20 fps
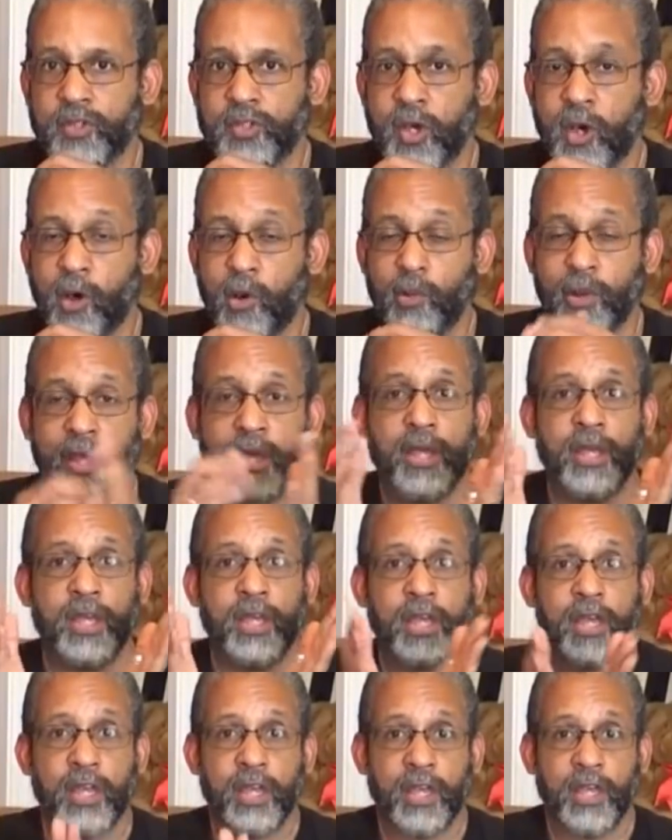So
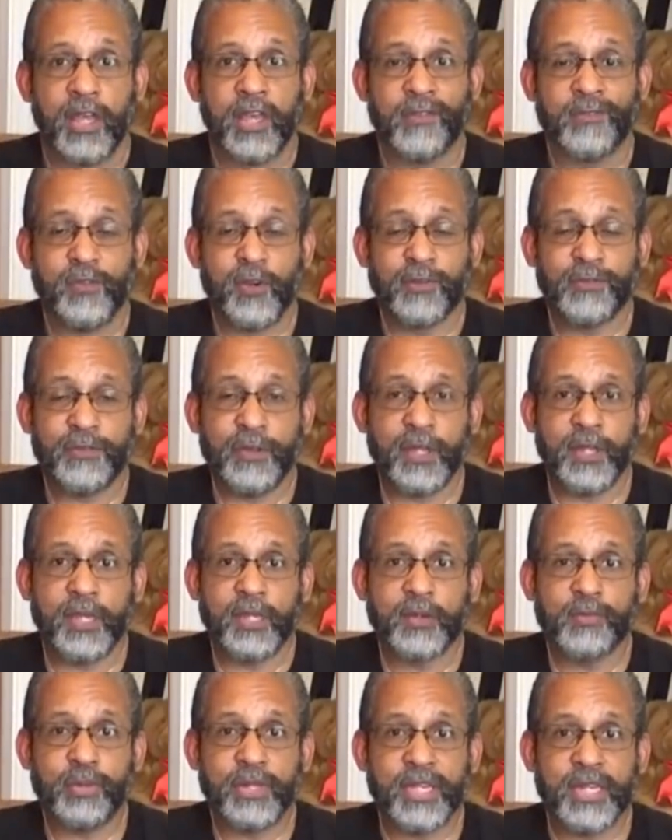if you're feeling
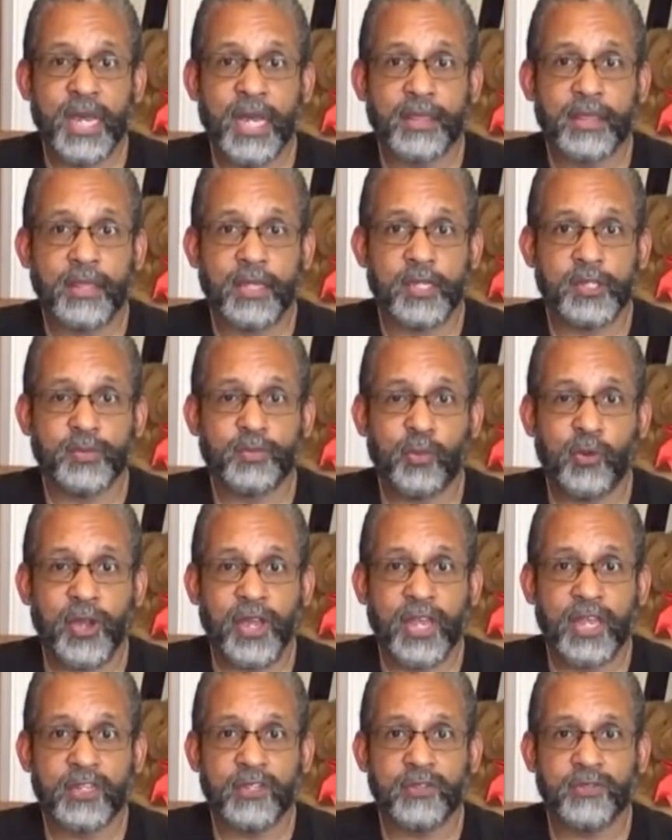complete at this
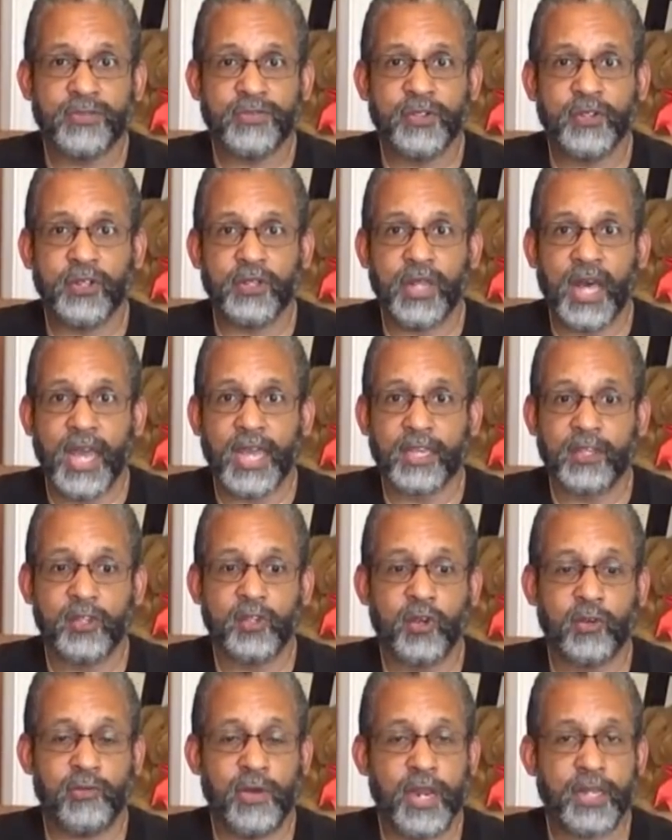point and you feel like
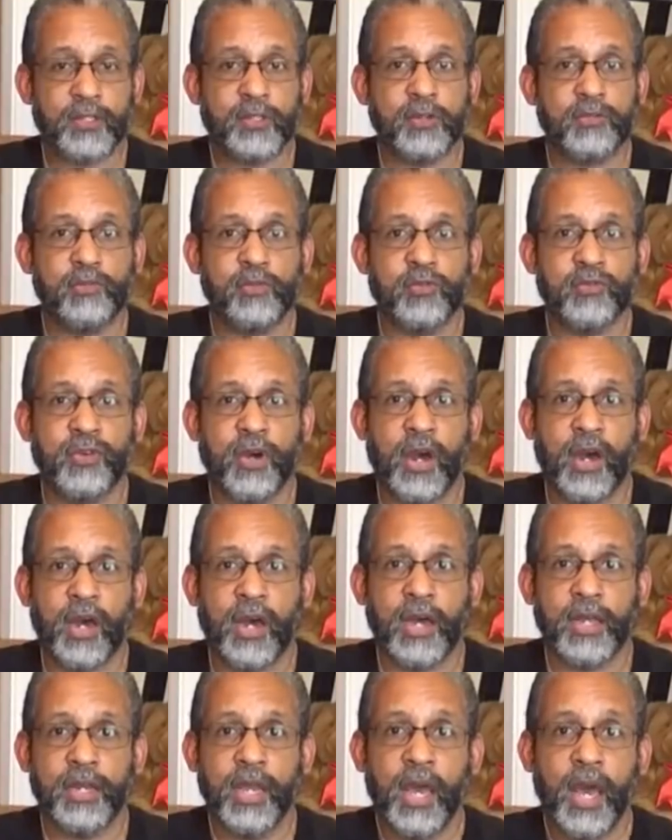you're ready to move
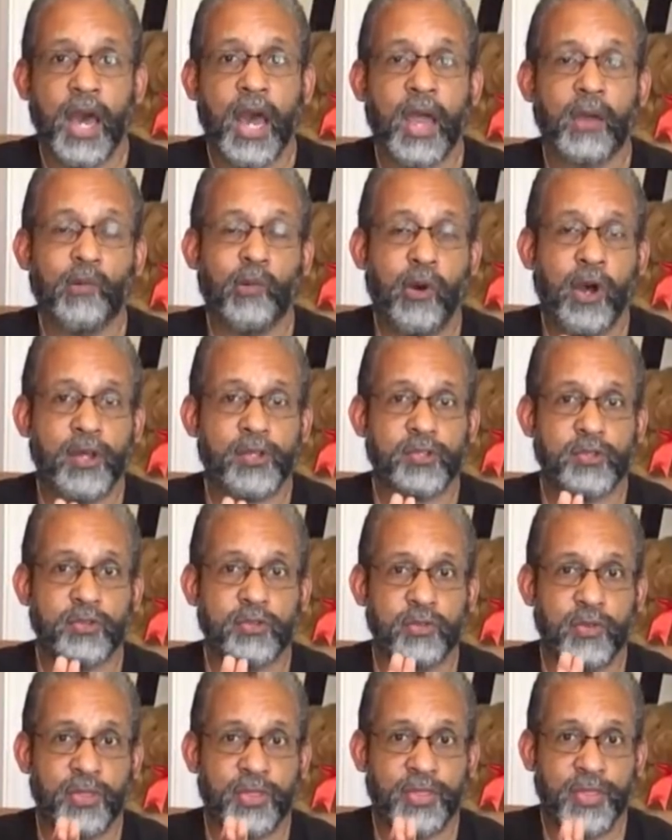on, I want
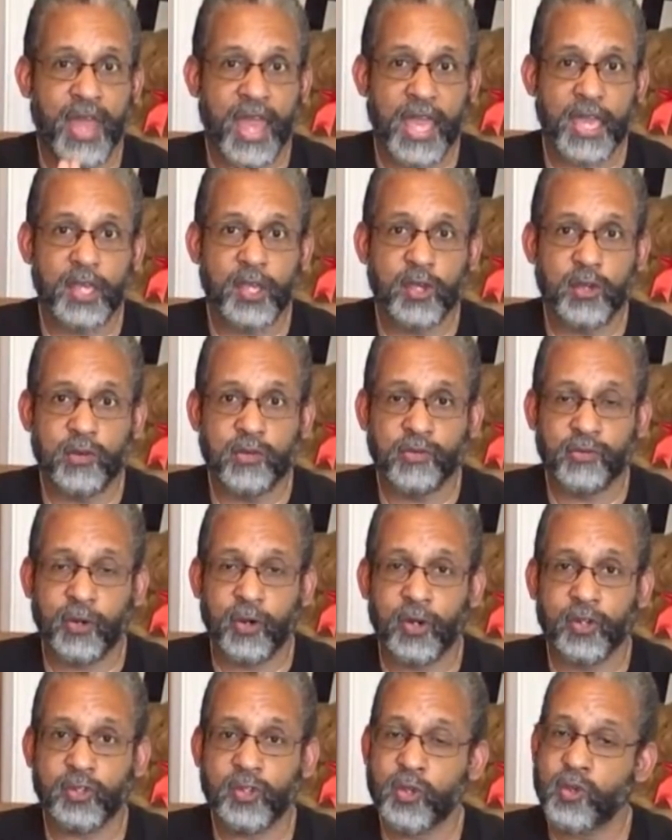to thank you
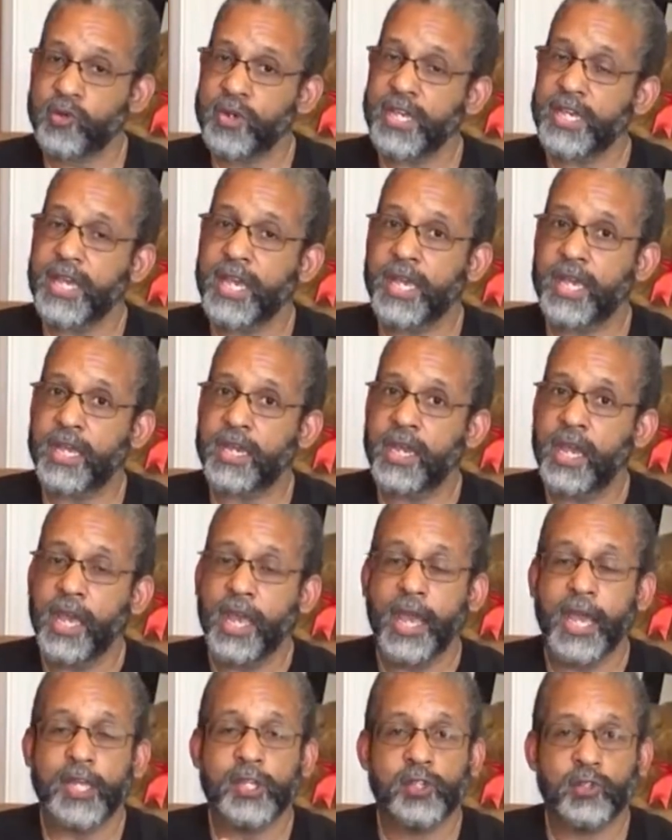for tuning in
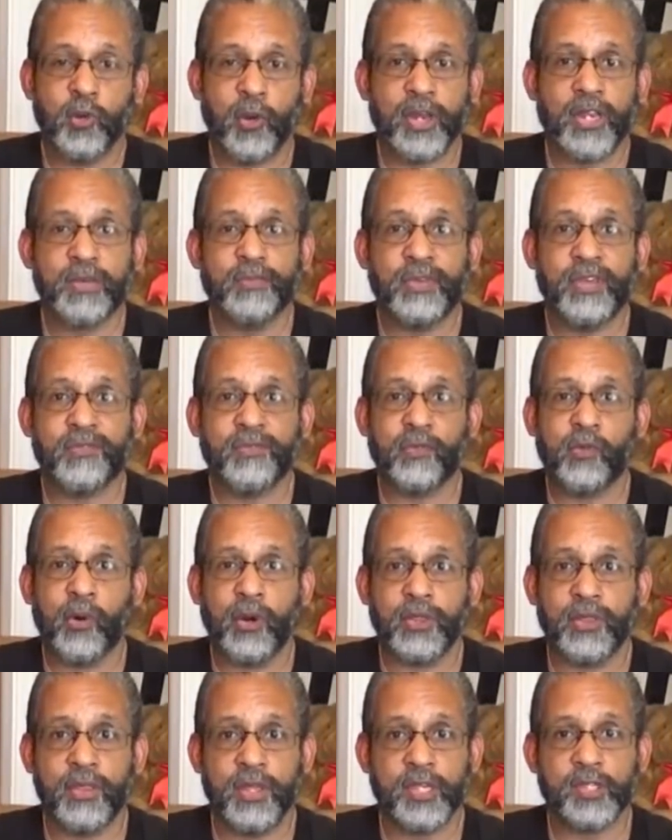and joining me
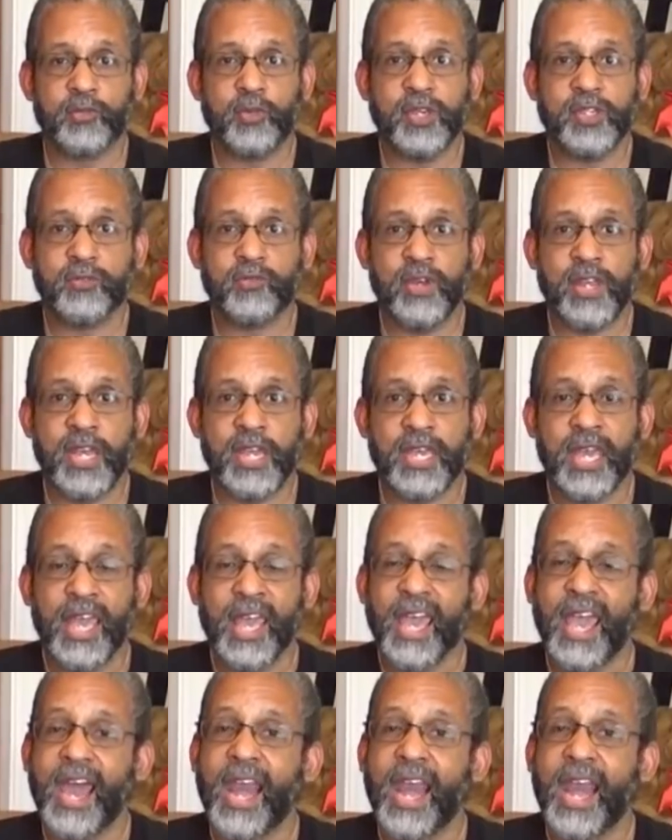for this week's reading.